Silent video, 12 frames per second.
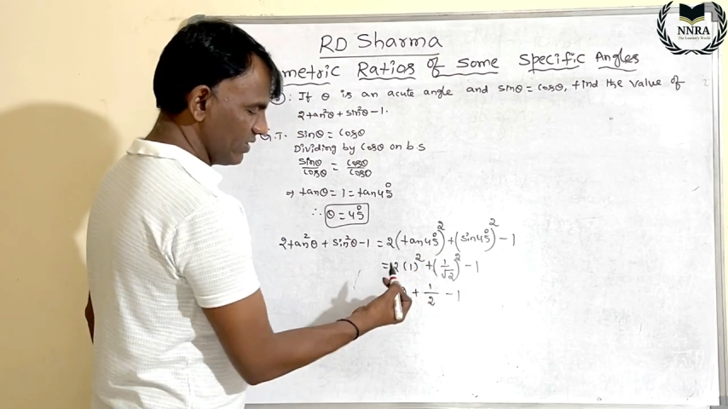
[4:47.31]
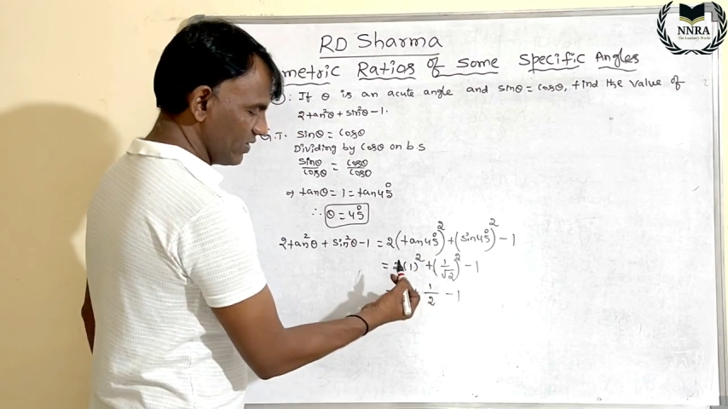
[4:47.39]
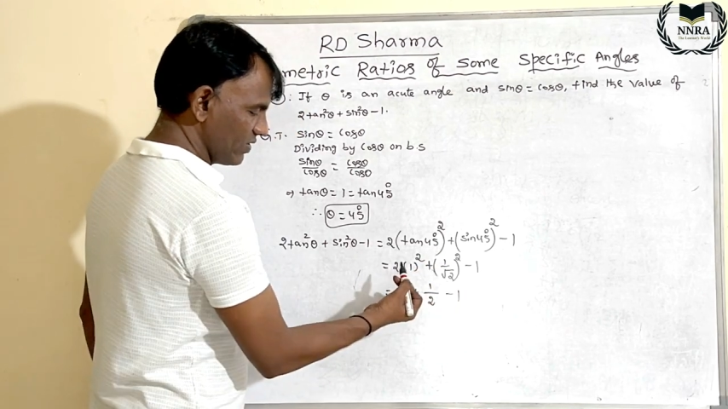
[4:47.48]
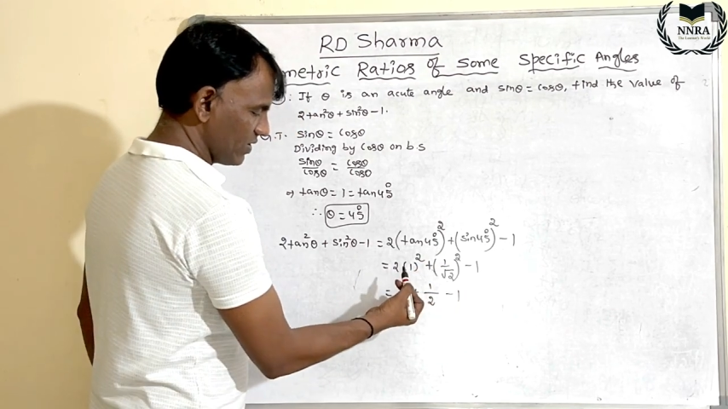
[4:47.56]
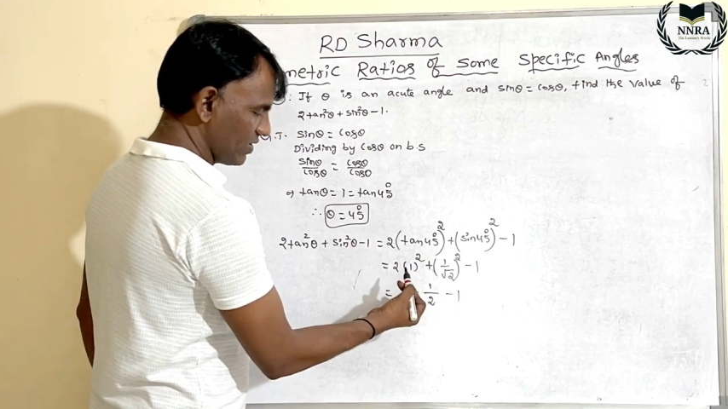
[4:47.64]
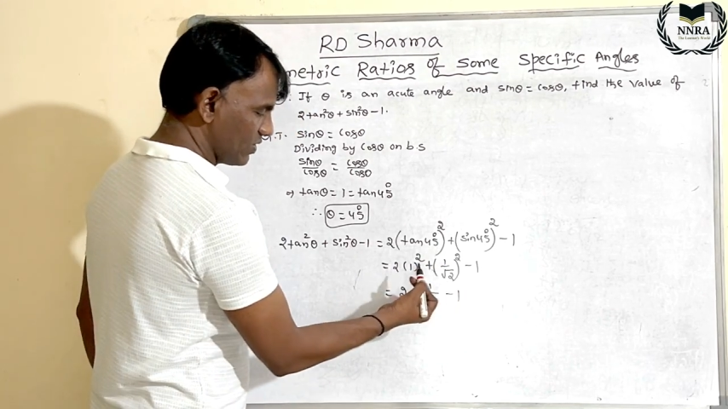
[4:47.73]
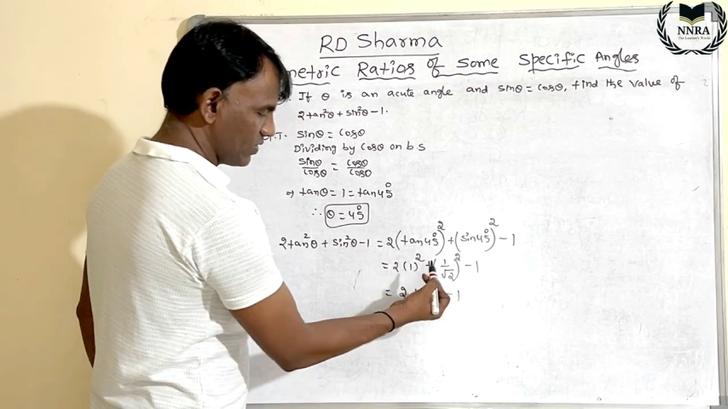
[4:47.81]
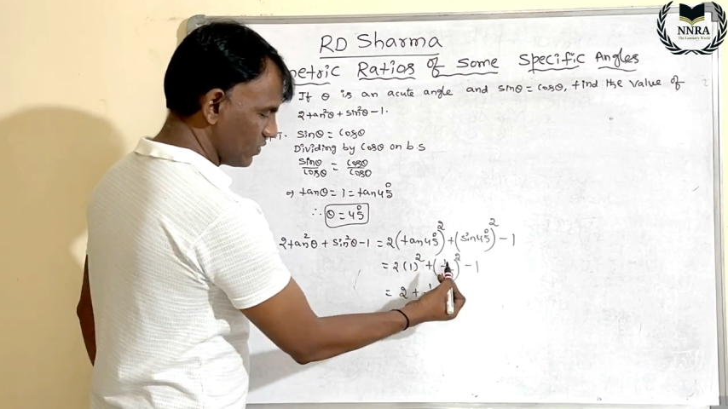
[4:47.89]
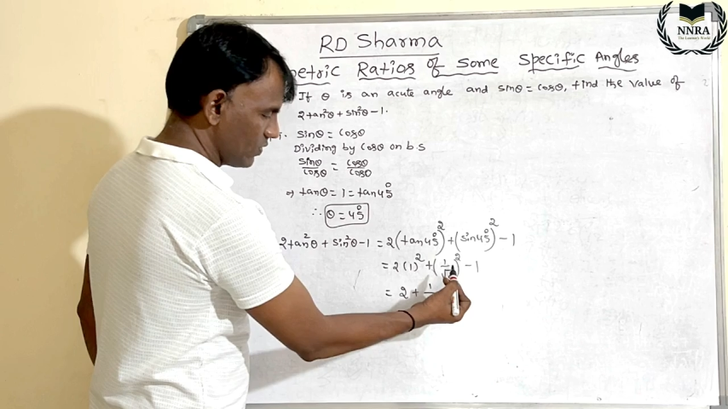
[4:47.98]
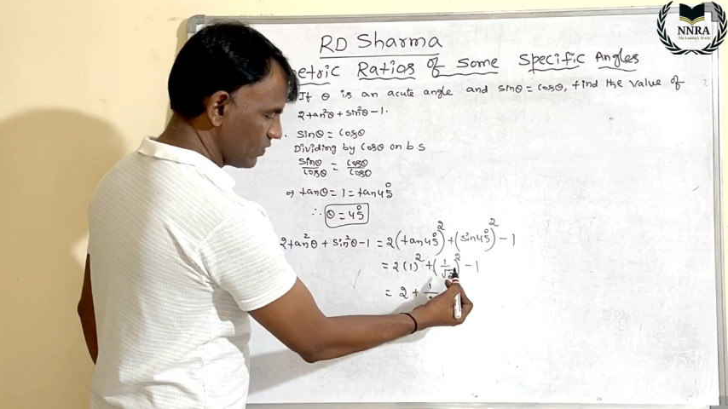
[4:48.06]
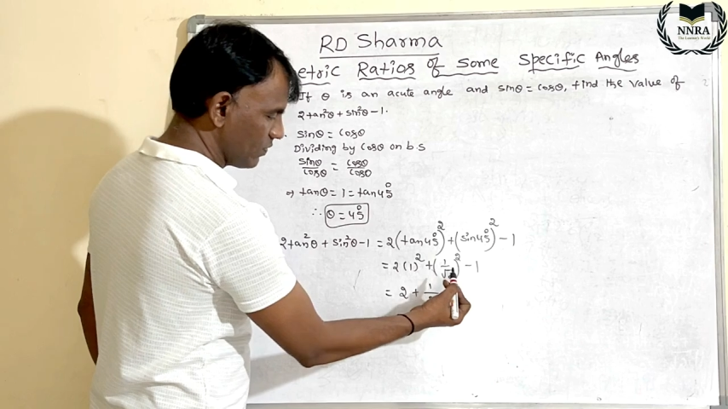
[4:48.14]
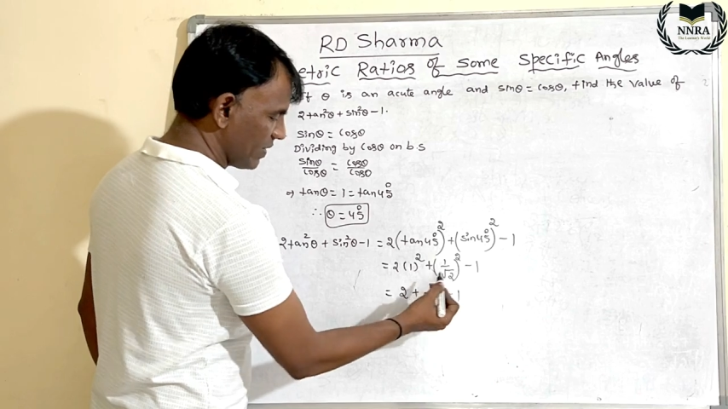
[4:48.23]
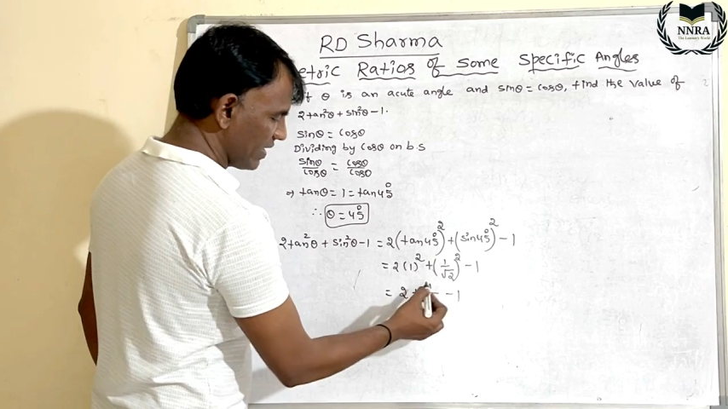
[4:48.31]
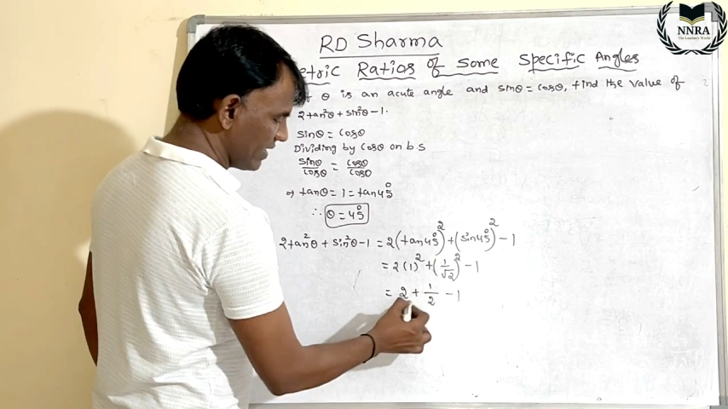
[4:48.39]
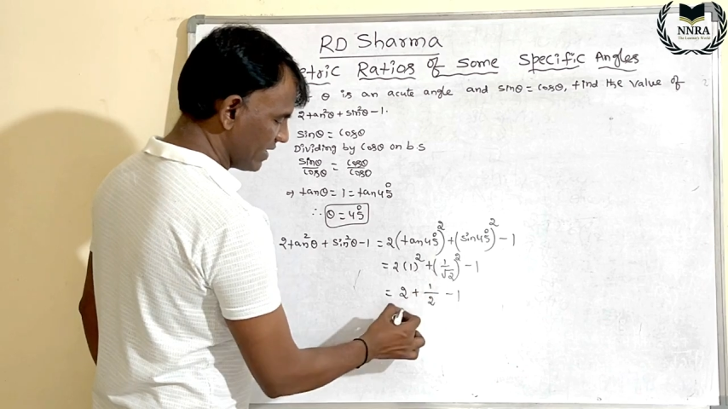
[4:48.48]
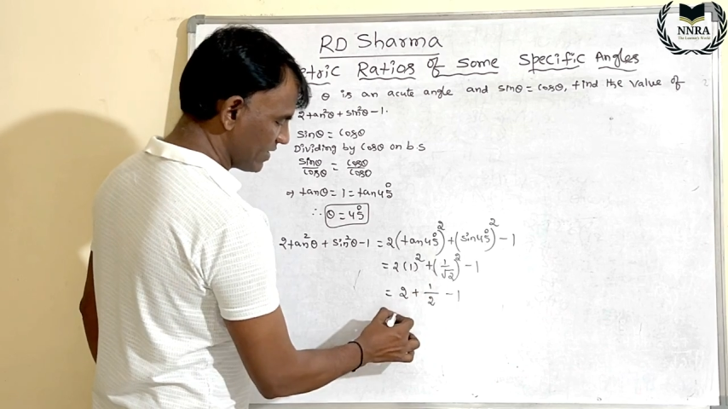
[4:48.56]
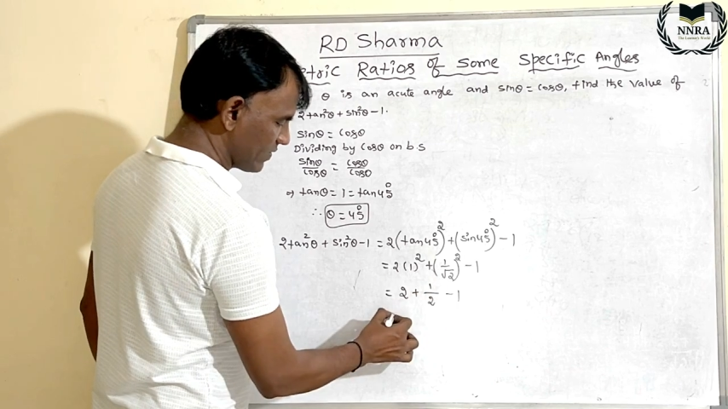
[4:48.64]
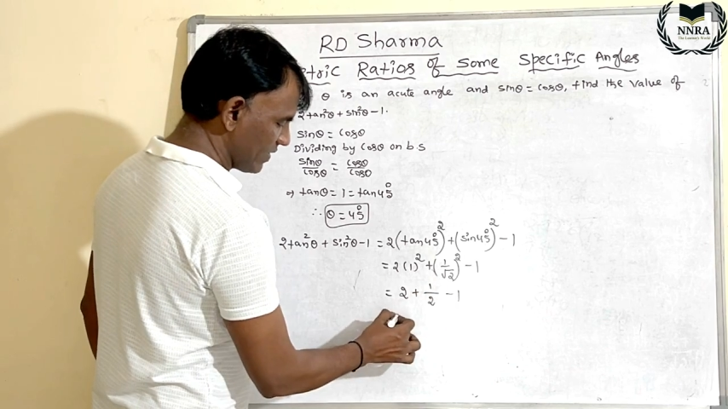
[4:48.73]
So 2
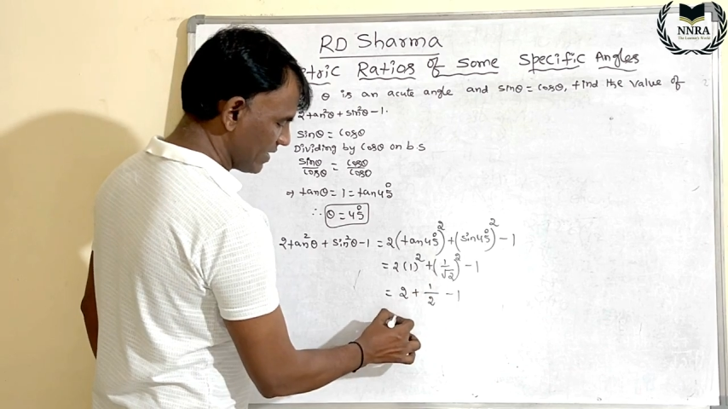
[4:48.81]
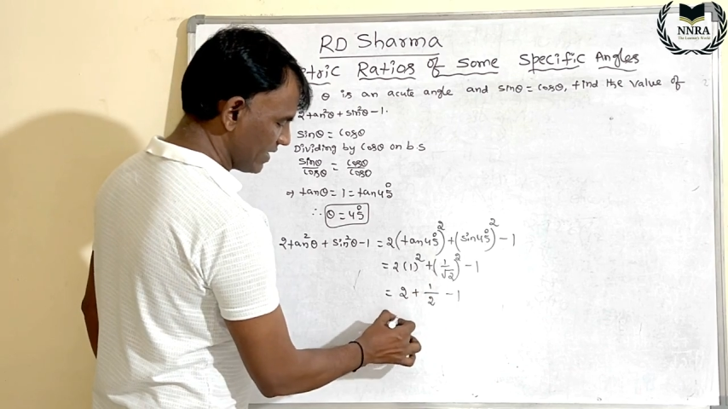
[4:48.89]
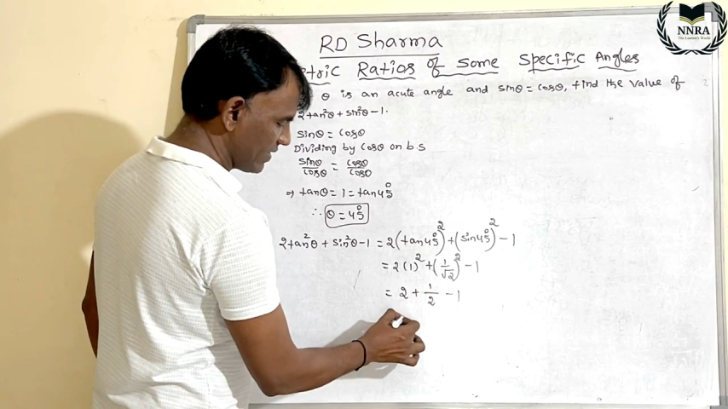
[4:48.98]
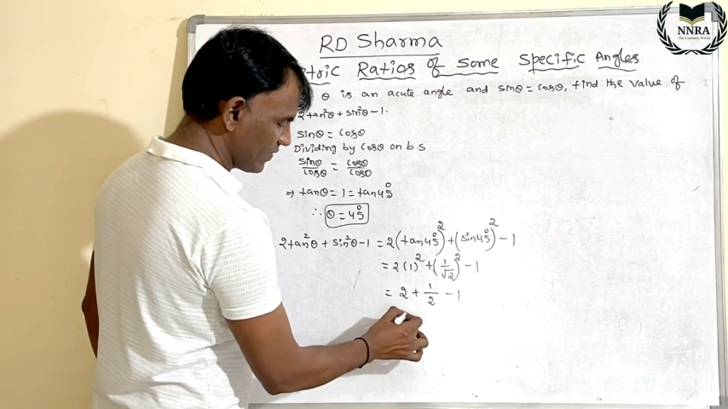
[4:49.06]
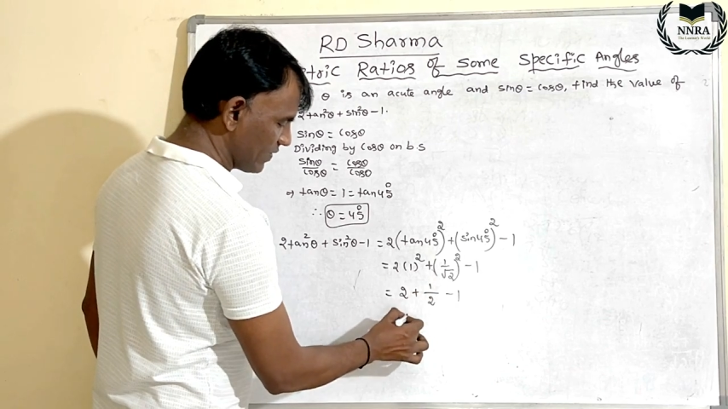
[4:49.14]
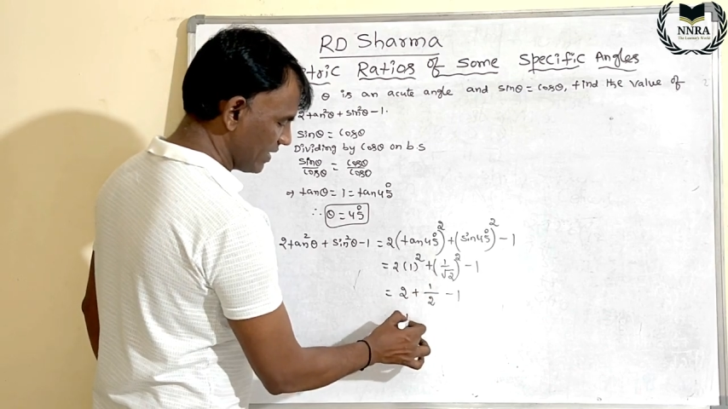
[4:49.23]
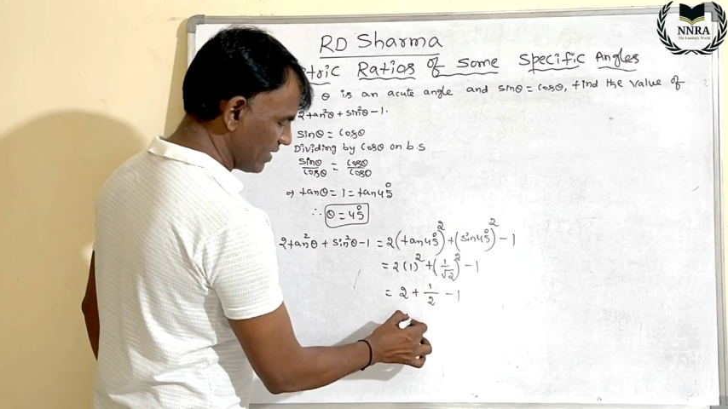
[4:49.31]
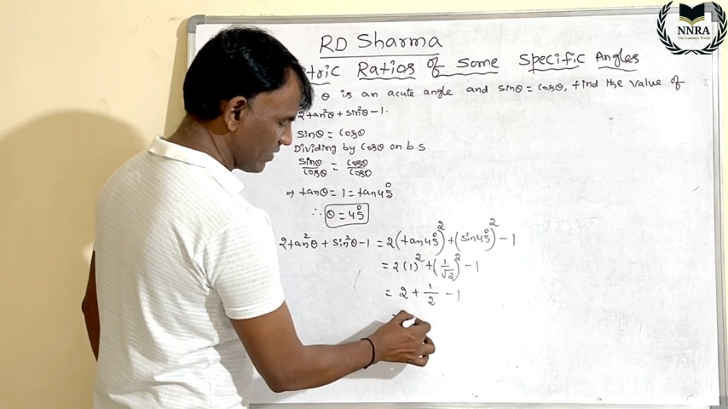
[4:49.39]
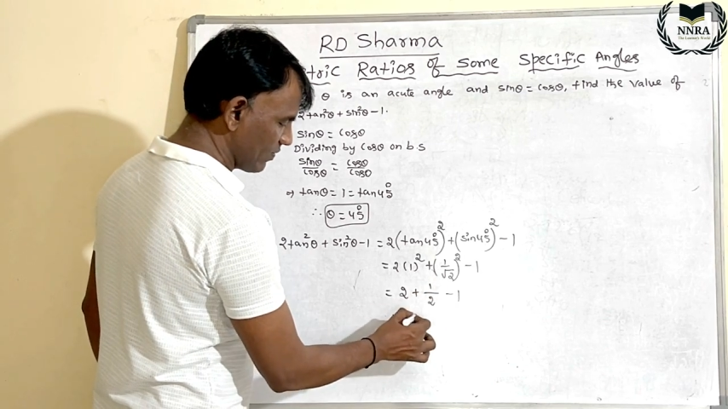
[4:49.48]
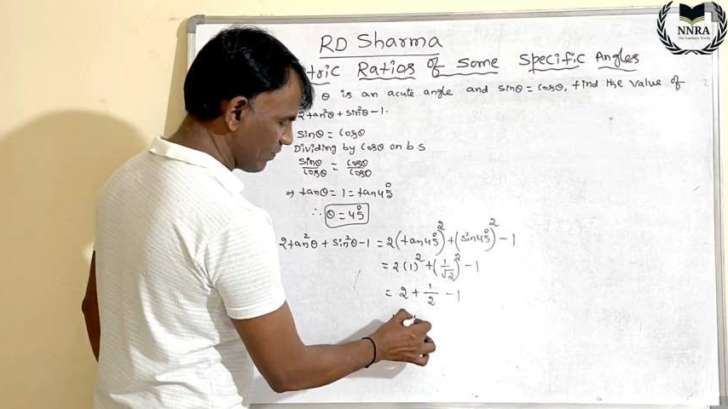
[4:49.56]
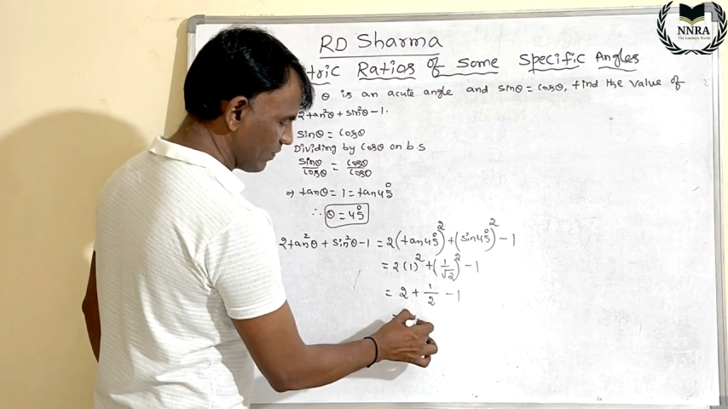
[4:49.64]
minus 1 is 1